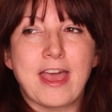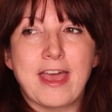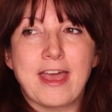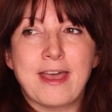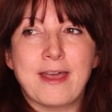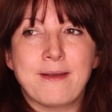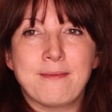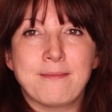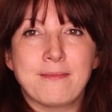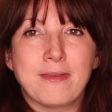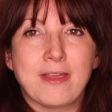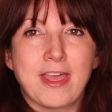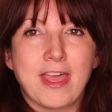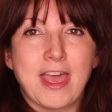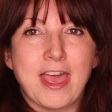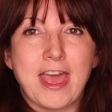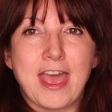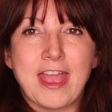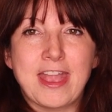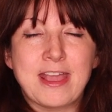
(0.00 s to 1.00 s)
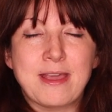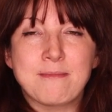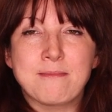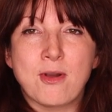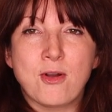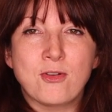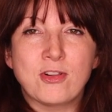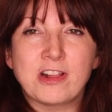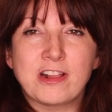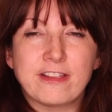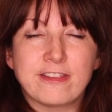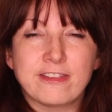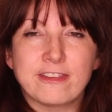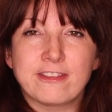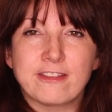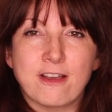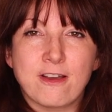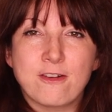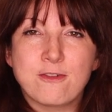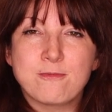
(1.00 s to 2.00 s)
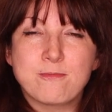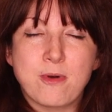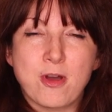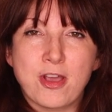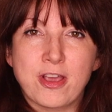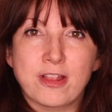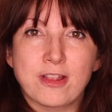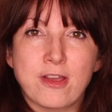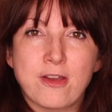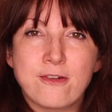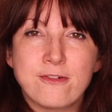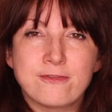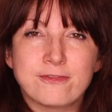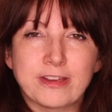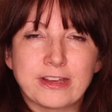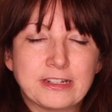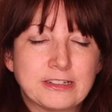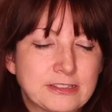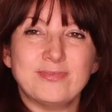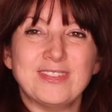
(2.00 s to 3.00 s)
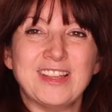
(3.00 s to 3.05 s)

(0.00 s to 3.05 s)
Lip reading: any emotions sort of boil over?